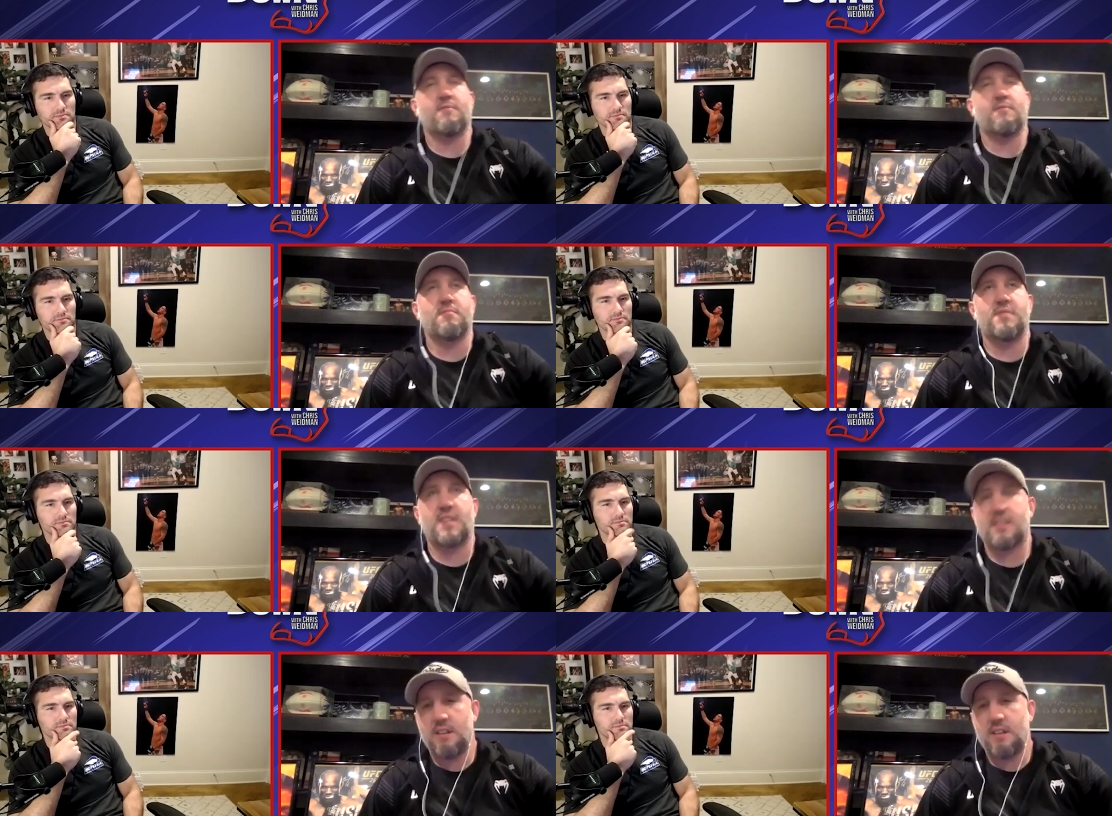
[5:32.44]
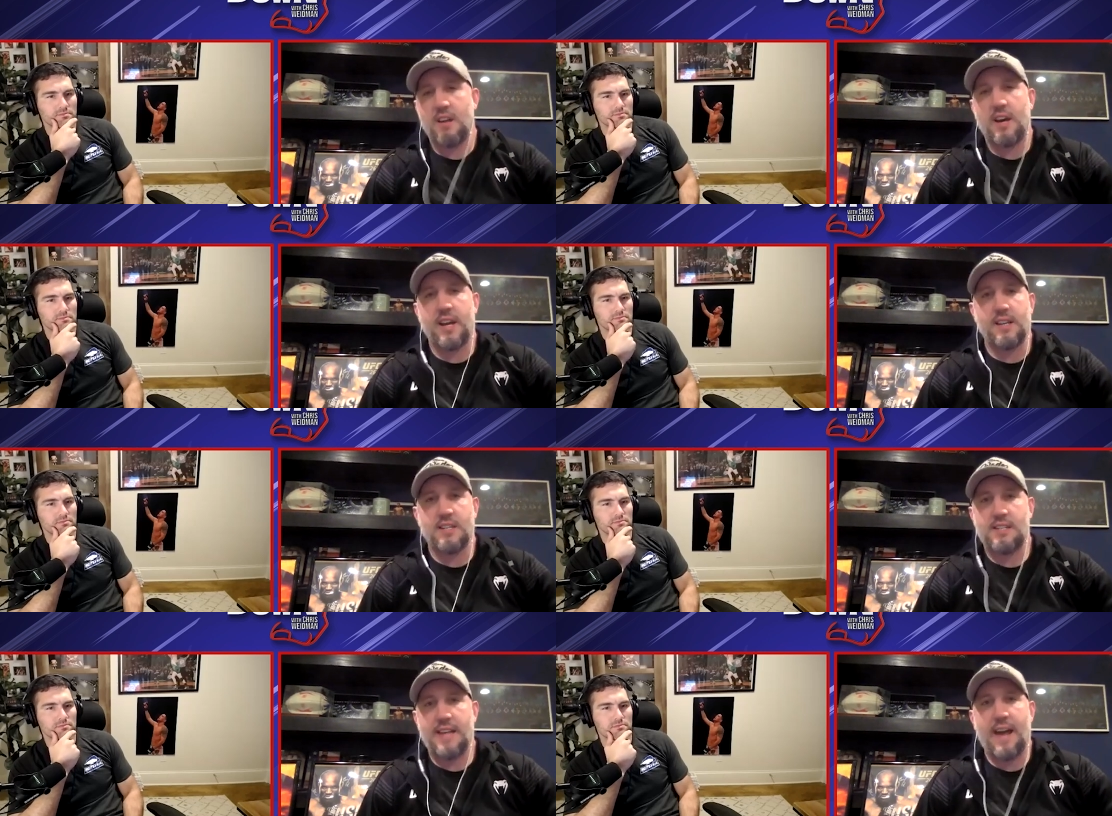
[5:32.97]
Speaker 1: from six to nine,
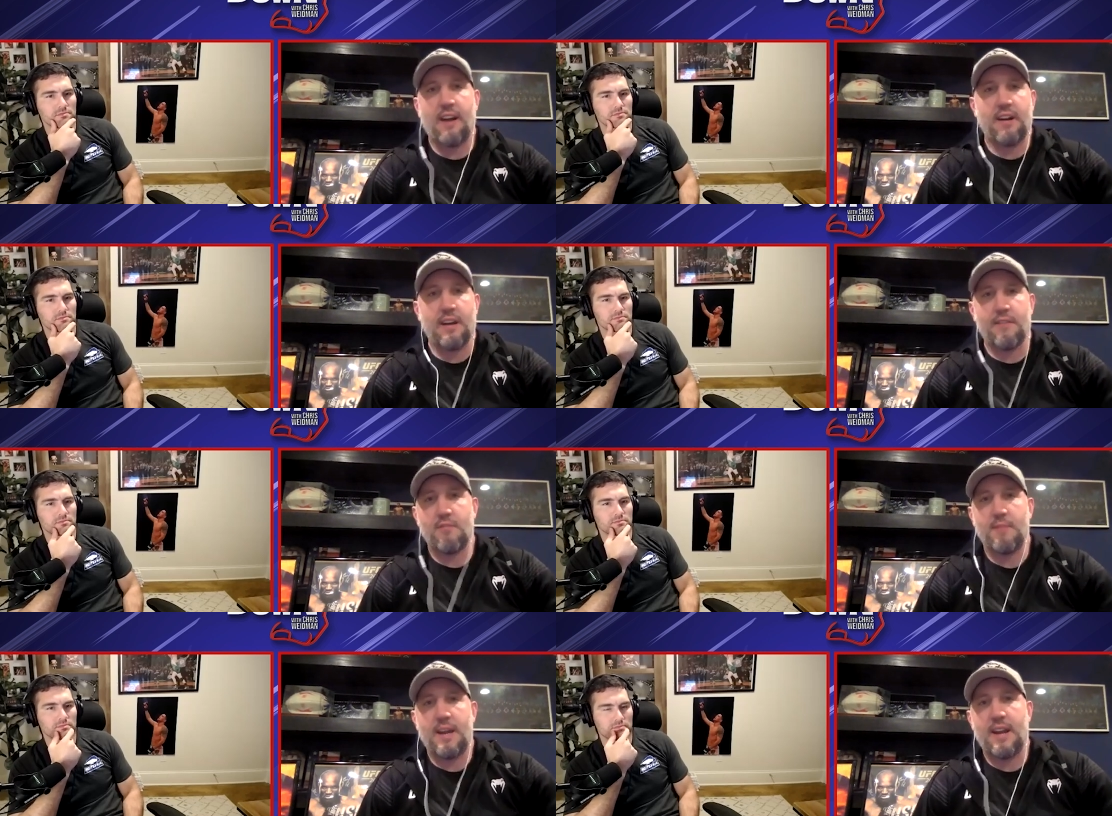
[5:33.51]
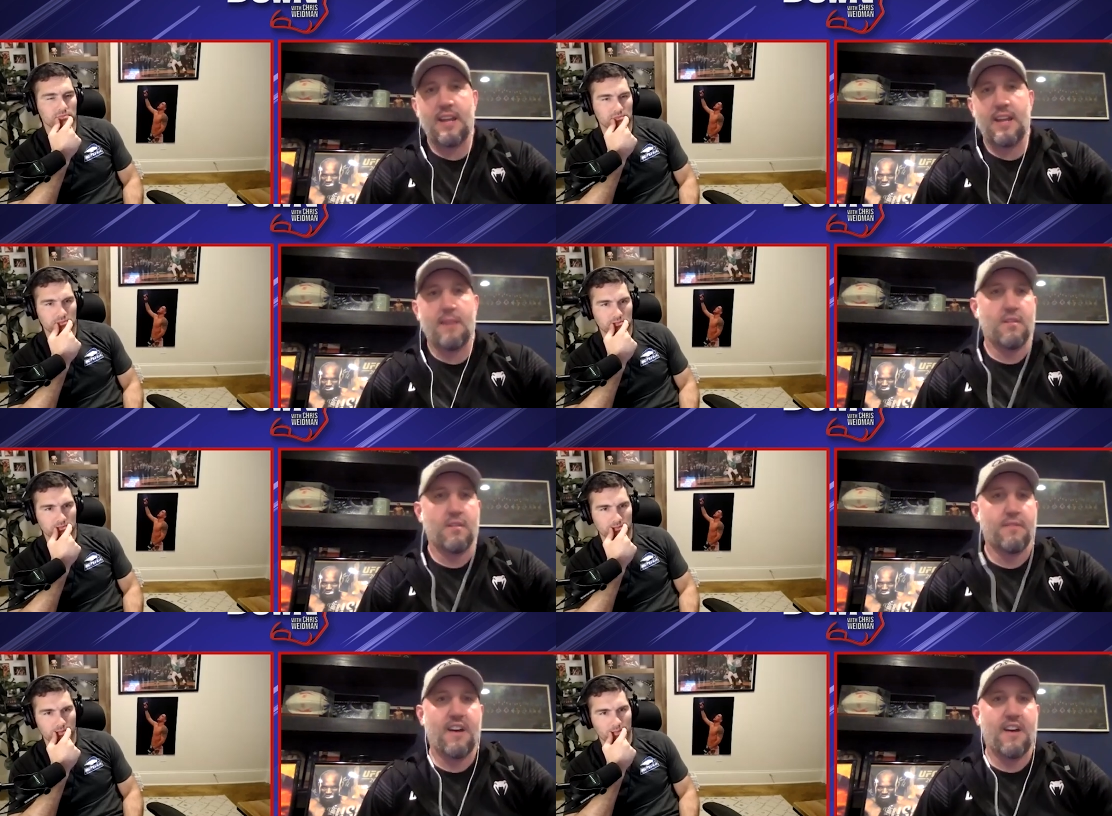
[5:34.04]
Saturday from eight a.m.
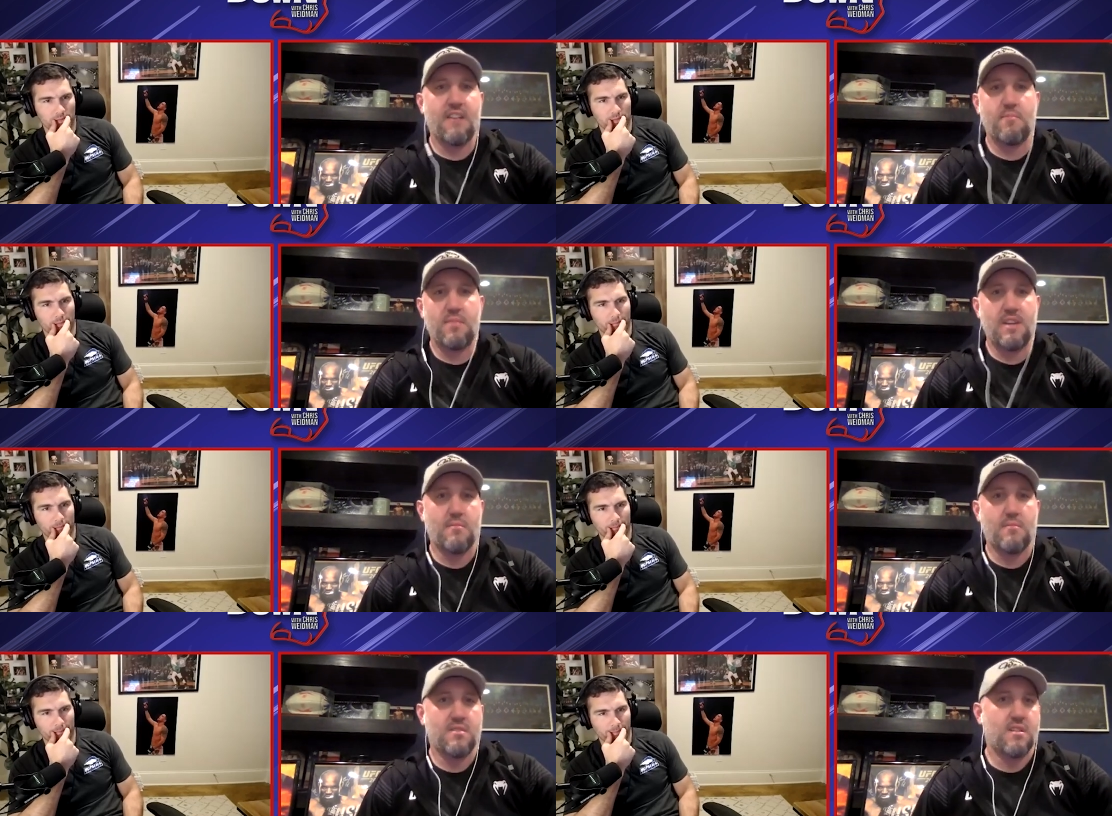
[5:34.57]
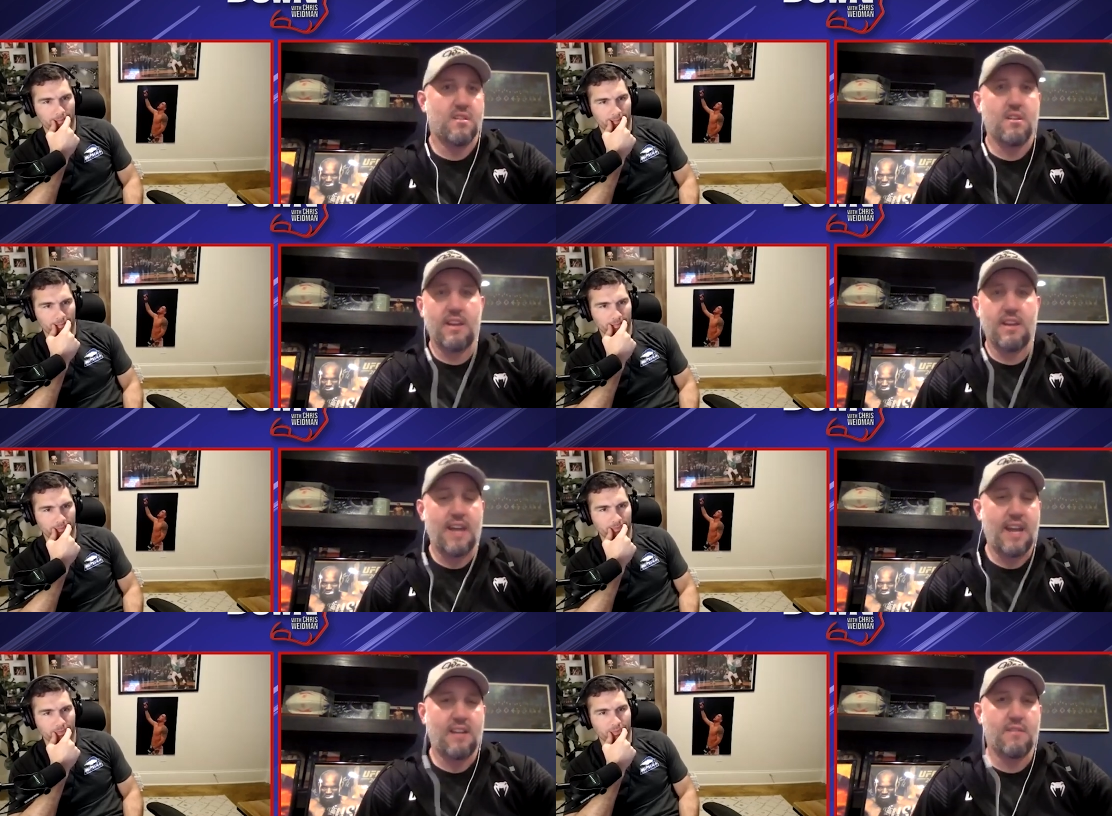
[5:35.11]
to five p.m., and Sunday
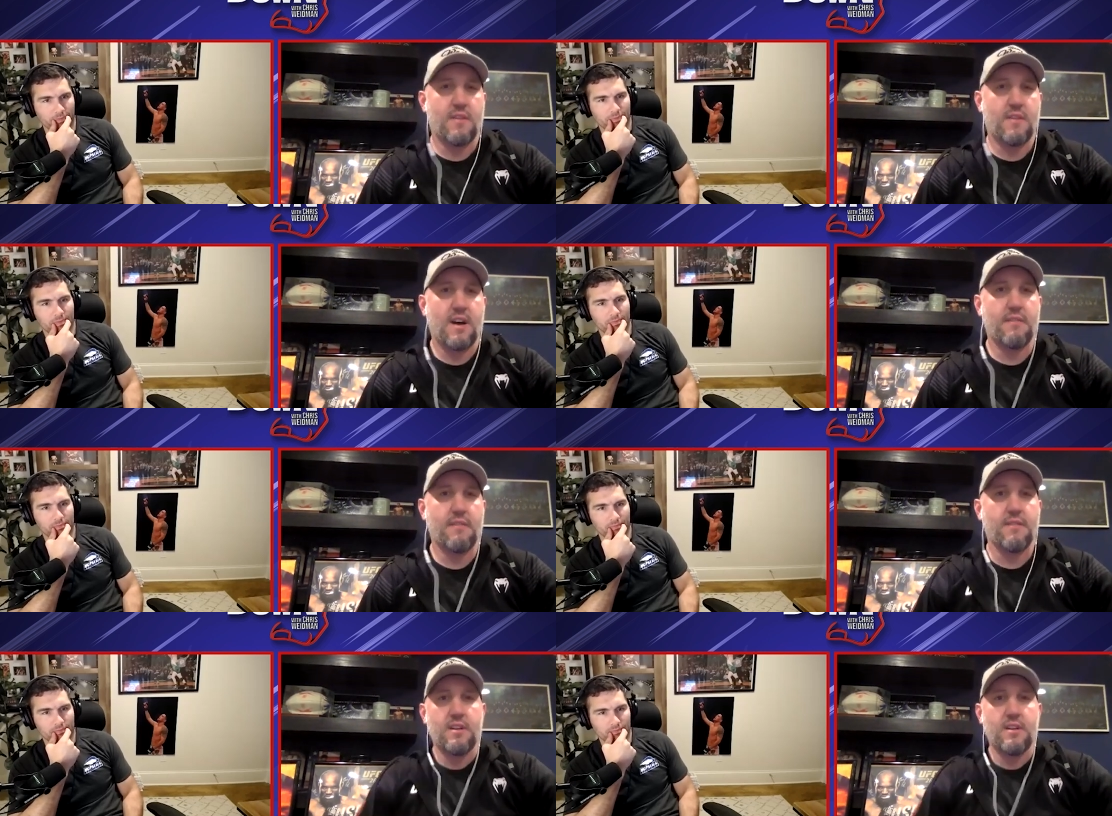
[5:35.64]
eight to five.